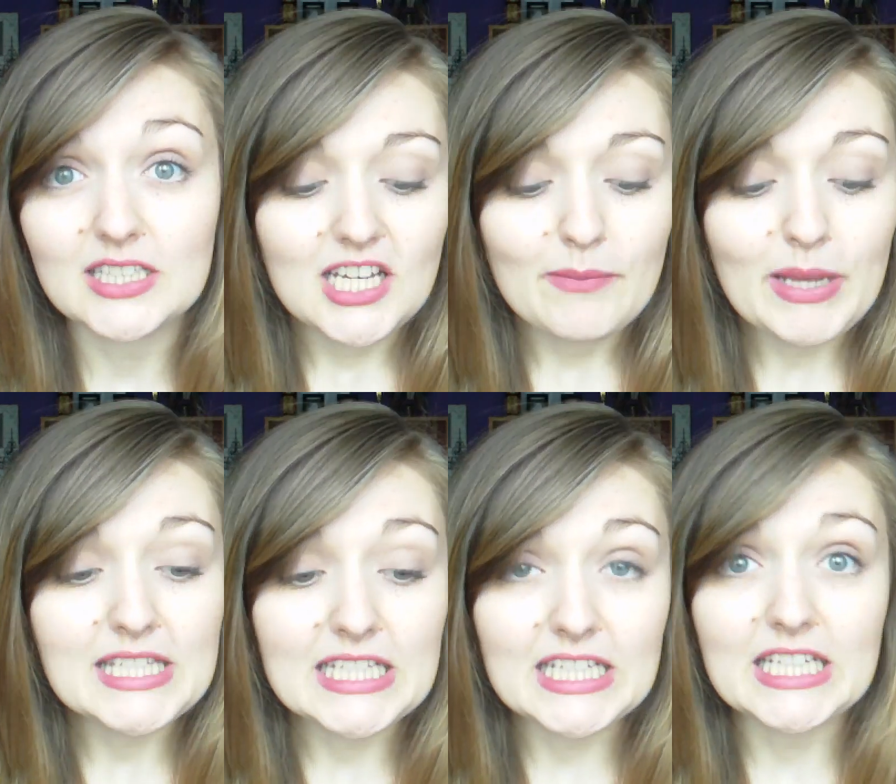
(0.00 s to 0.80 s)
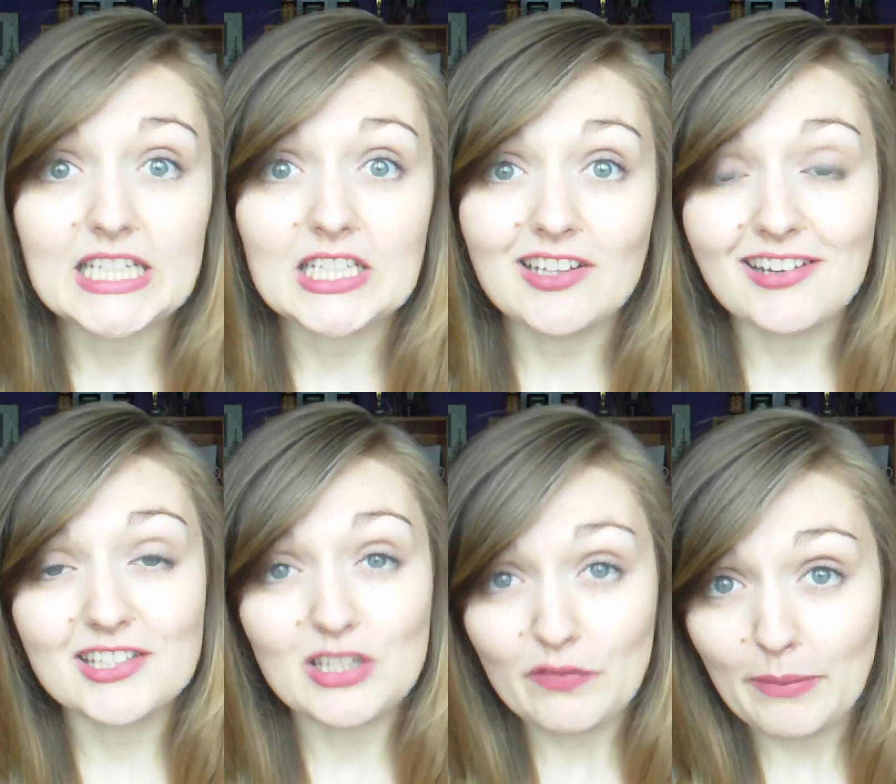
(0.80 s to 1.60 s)
Basically,
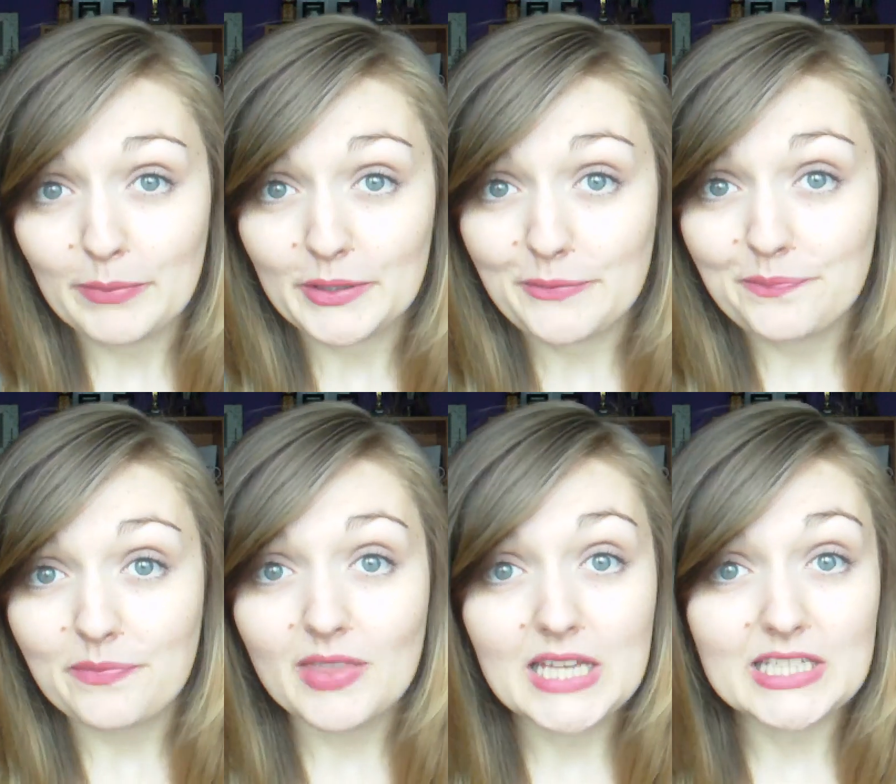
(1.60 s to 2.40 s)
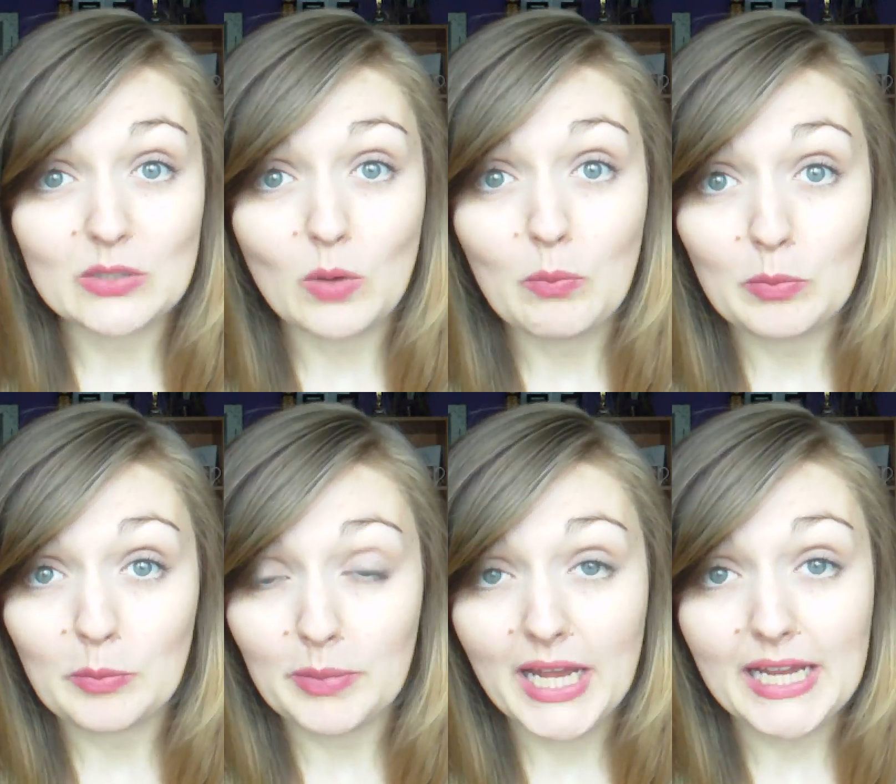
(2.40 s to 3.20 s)
last November, I did a
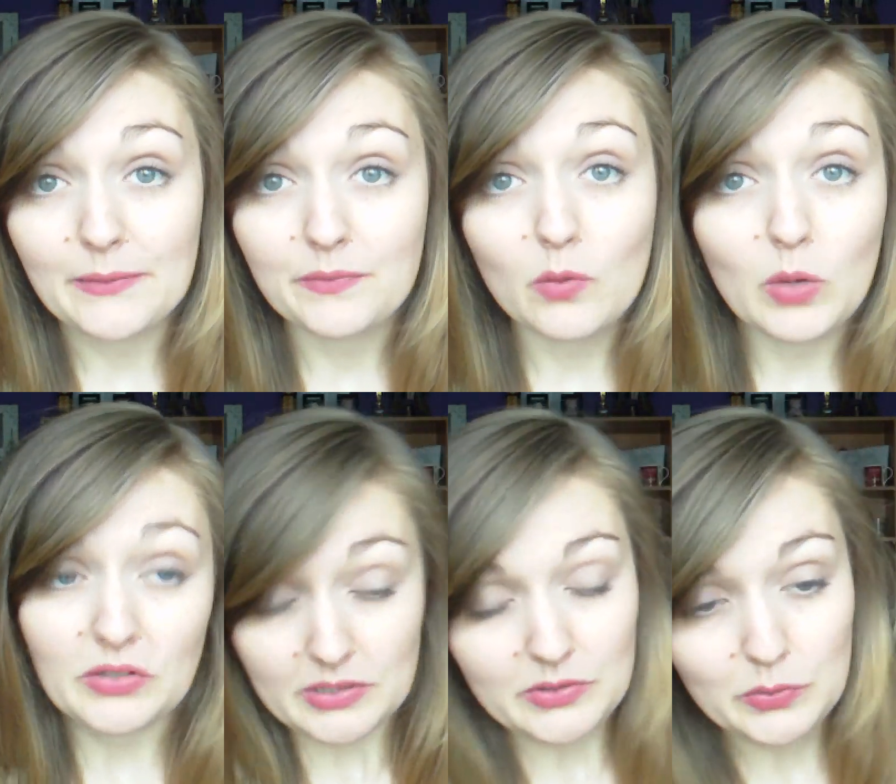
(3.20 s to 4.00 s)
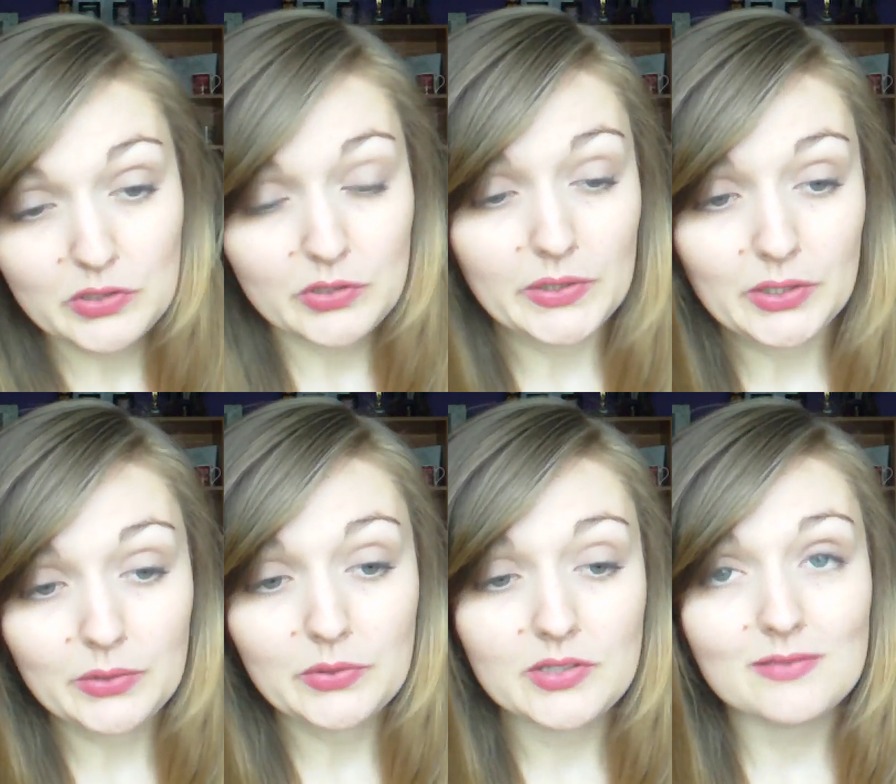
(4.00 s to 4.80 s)
one-woman play whilst I was also doing a
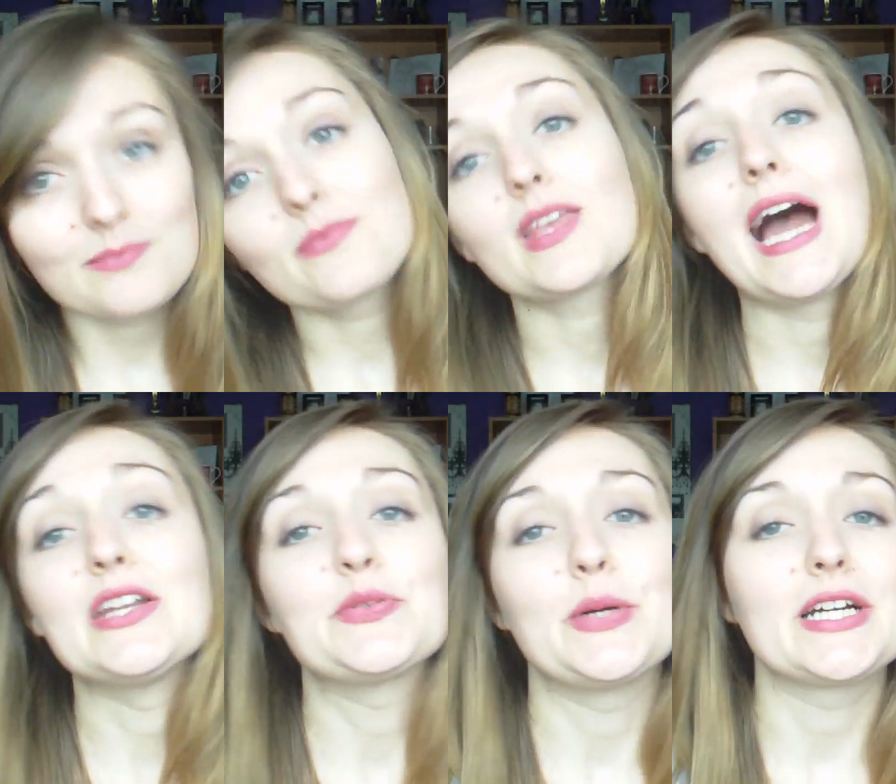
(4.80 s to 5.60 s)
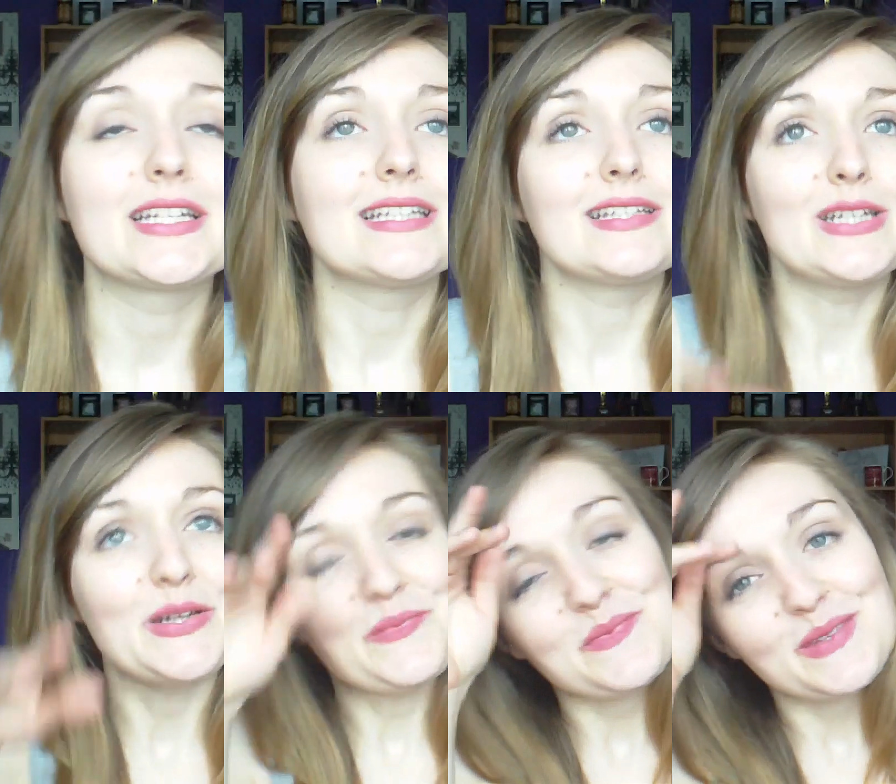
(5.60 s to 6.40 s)
course and working, you
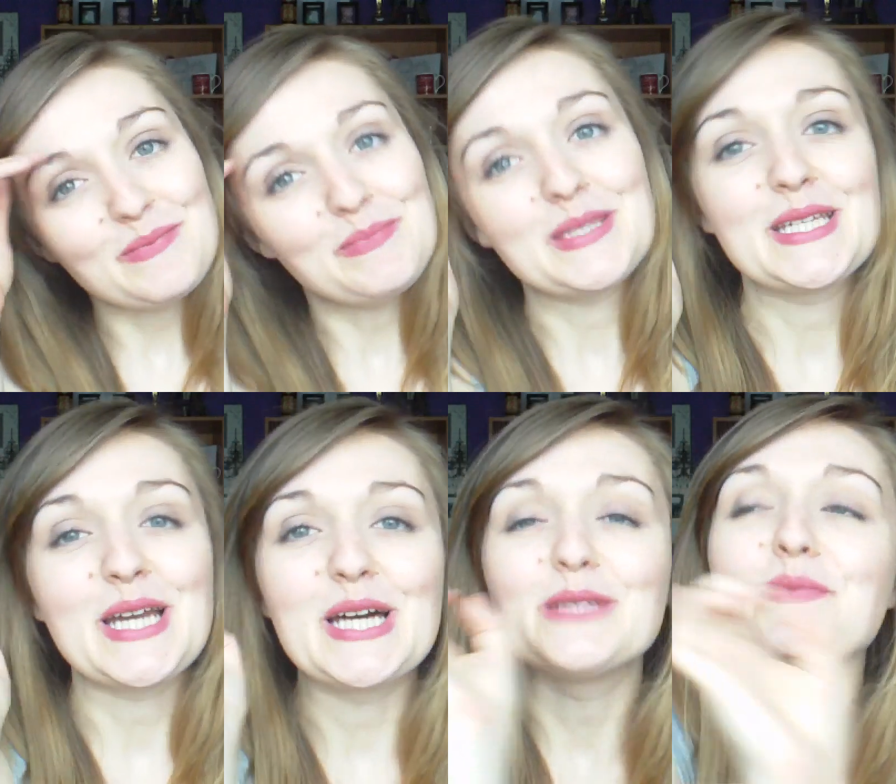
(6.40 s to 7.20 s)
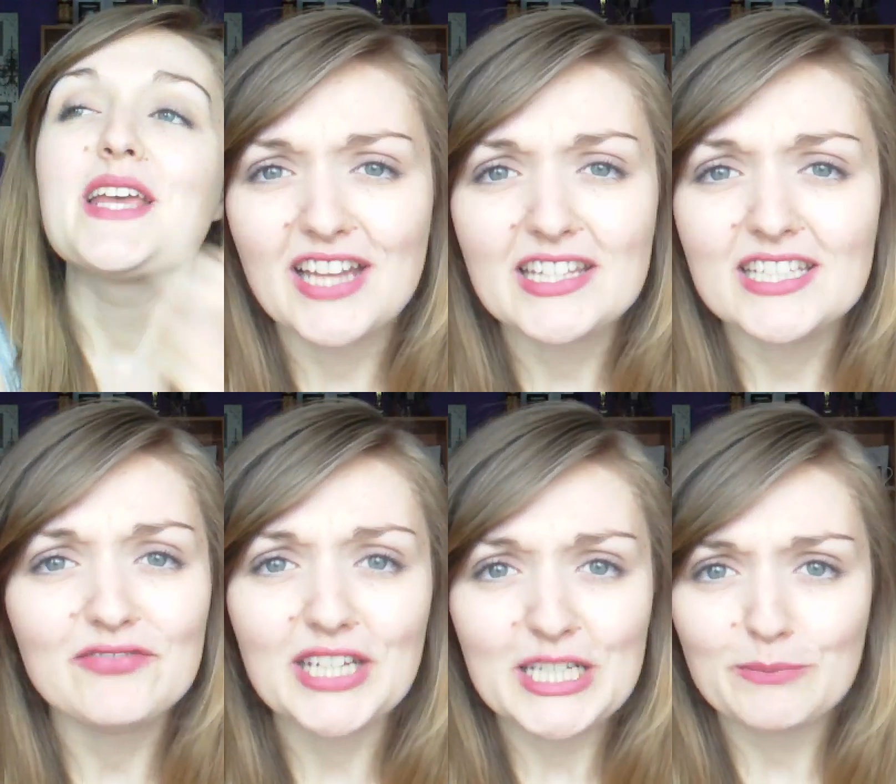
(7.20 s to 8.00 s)
know, busy girl. So I
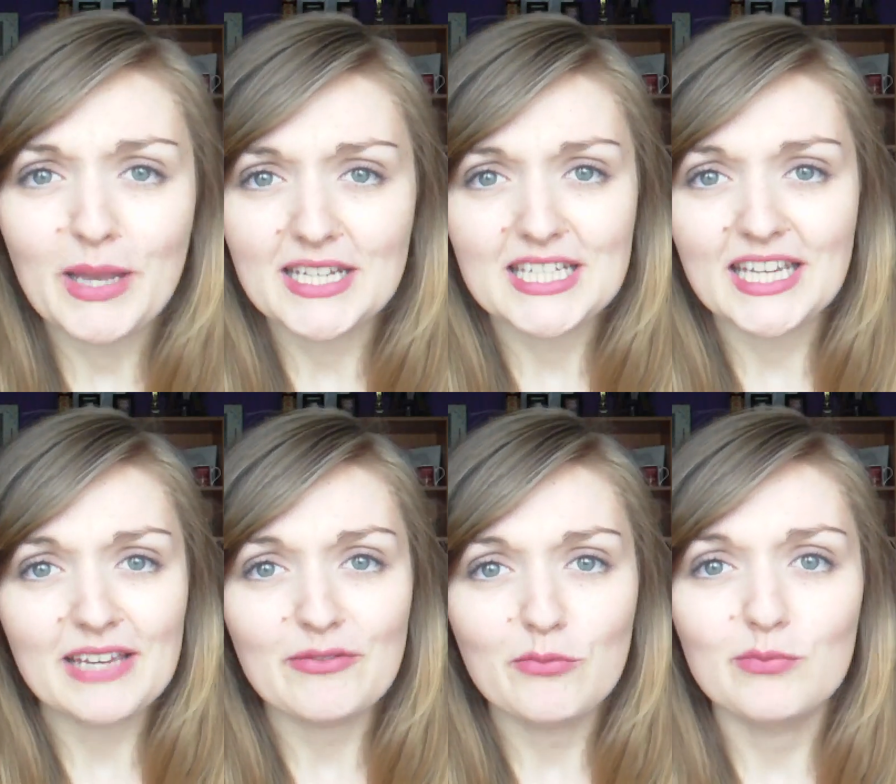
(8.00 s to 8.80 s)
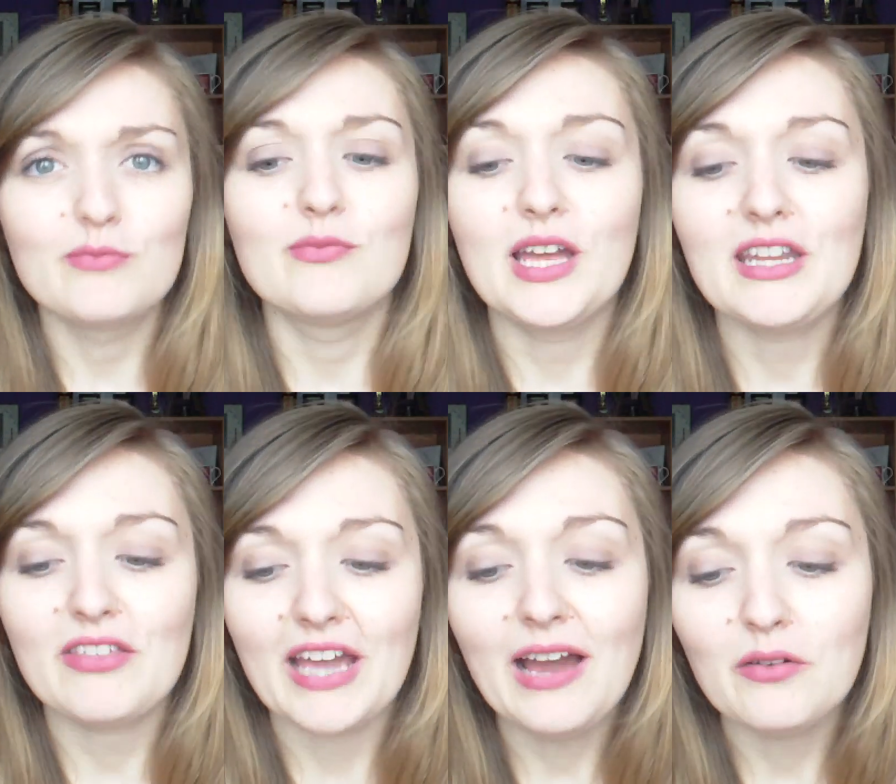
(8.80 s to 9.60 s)
didn't really expect to get
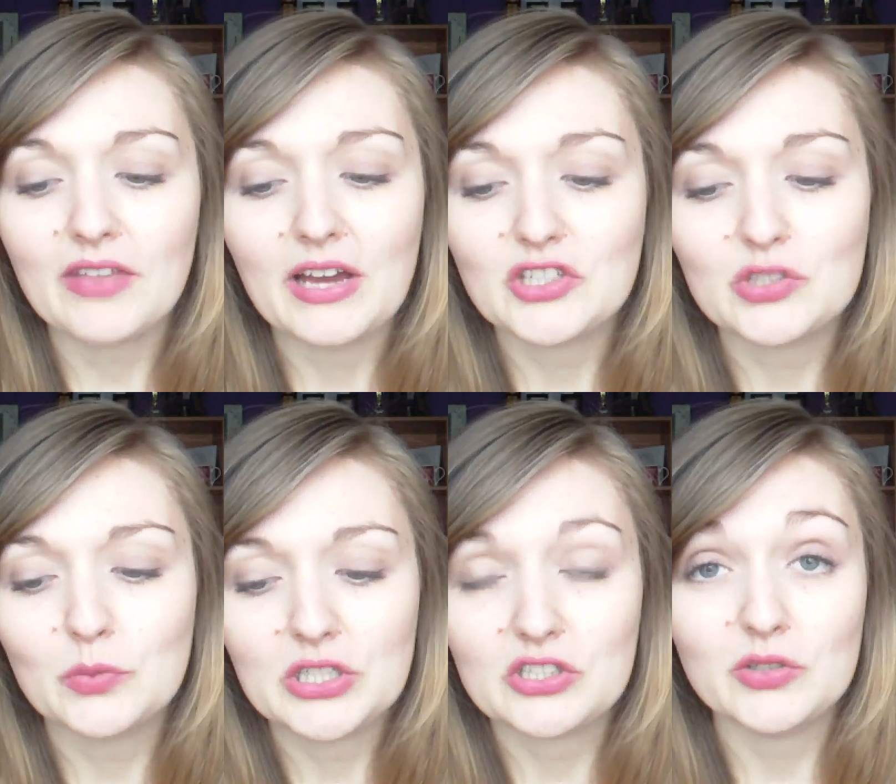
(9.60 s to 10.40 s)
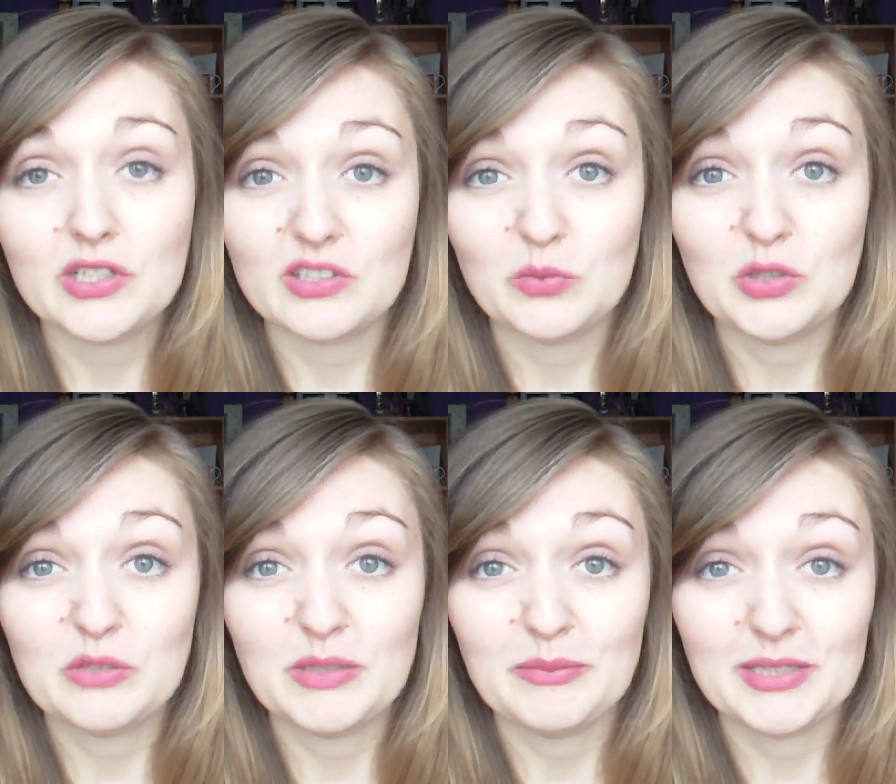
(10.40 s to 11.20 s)
anything out of that. I just wanted to do it because I wanted
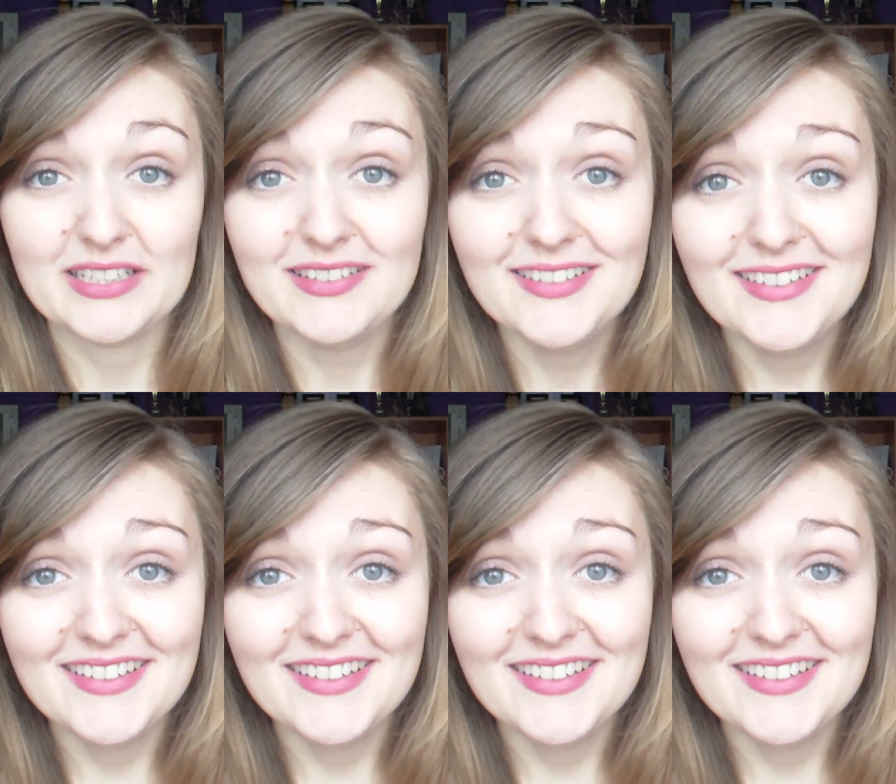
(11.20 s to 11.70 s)
to be in a play.